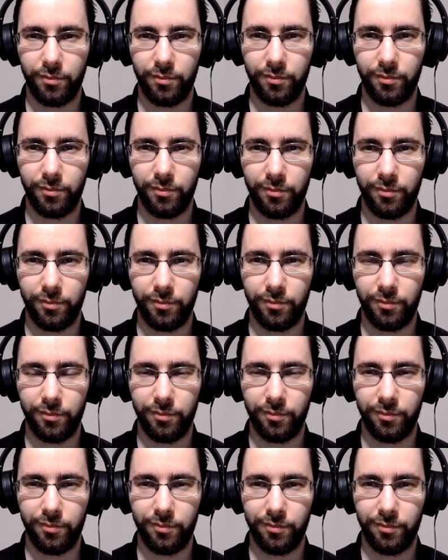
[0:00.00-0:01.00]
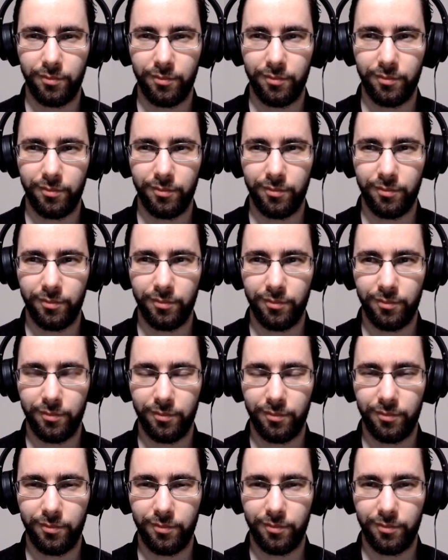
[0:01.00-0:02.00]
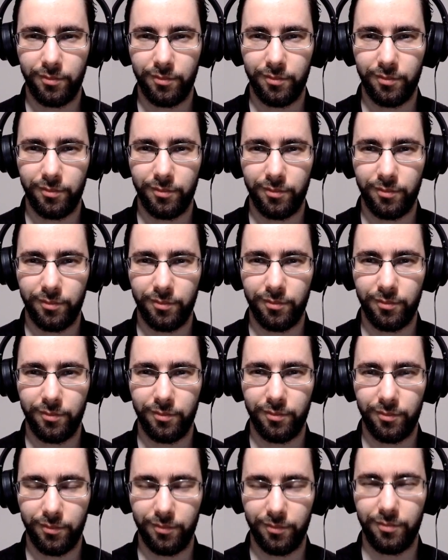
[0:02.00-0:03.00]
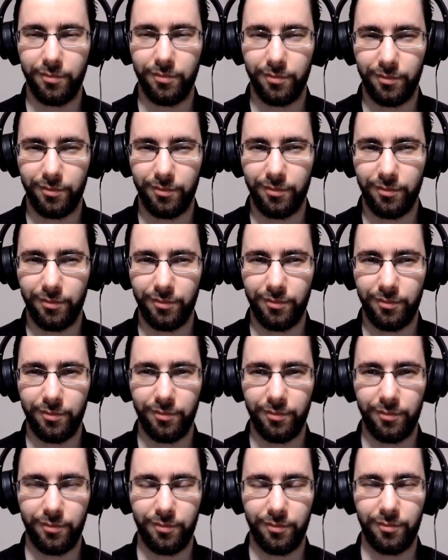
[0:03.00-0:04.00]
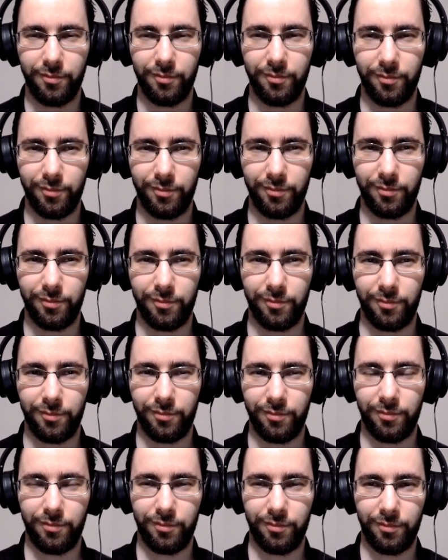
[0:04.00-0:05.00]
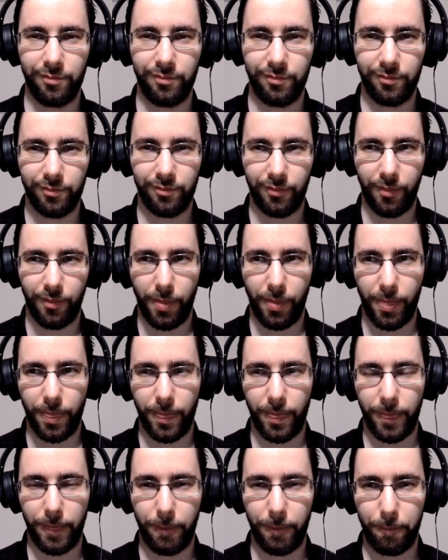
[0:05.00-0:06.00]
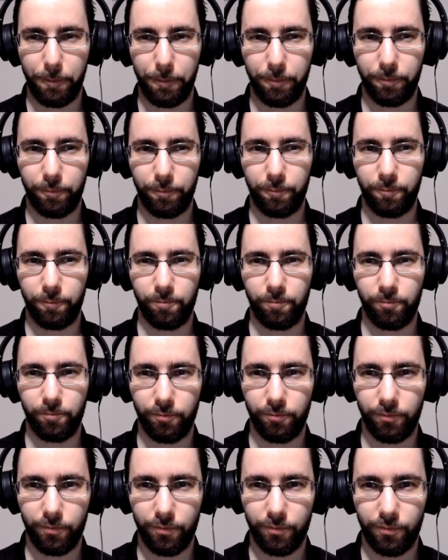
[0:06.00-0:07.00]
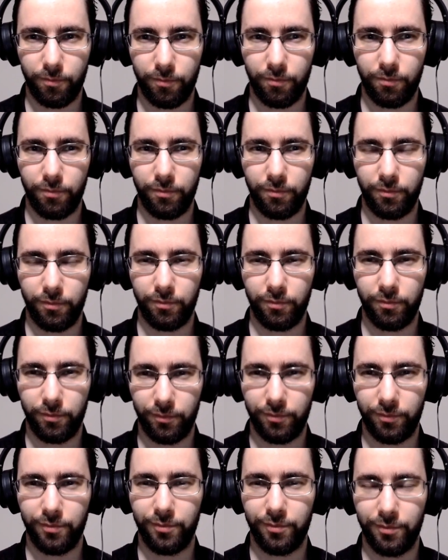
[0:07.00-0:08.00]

The person shown says nothing.